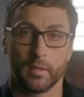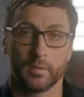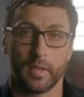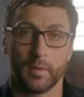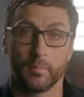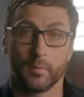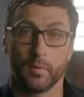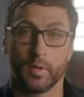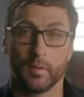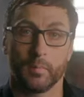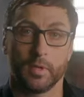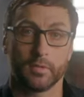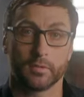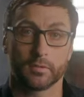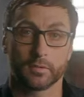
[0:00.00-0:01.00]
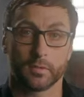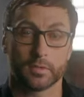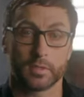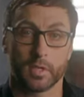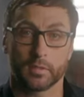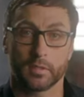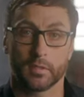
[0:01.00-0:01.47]
At that point, I made the
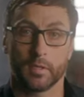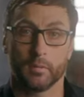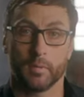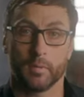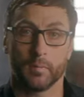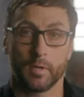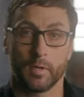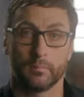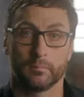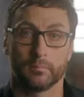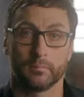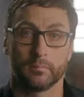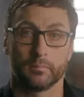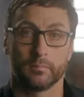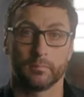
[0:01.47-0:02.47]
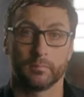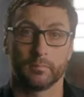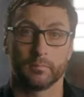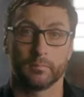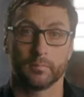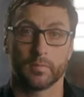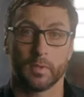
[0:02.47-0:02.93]
choice not to tell my mom.
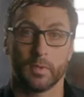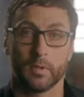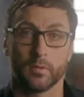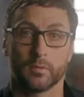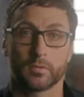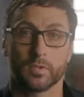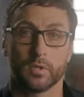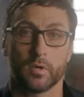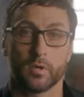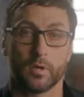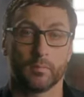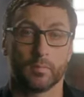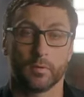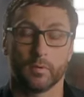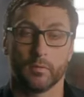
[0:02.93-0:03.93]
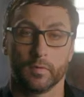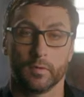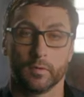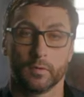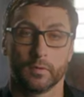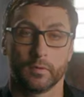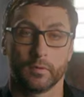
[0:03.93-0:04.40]
You know, she'd already
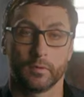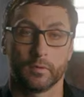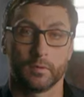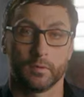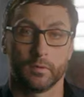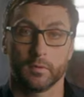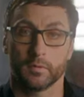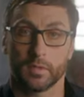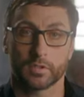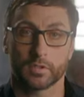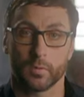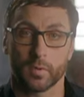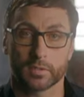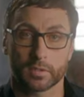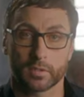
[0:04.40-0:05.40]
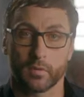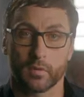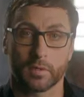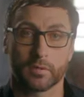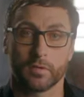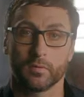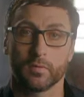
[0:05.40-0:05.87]
proven that she wasn't
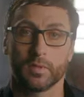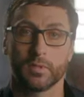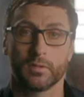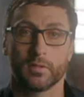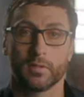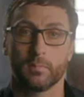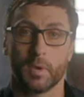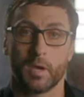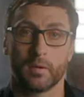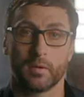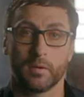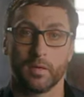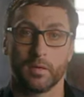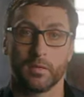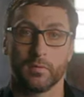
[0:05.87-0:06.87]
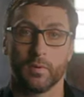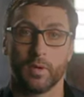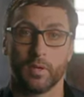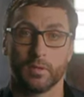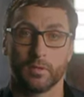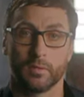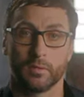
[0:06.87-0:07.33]
going to do anything about it anyway.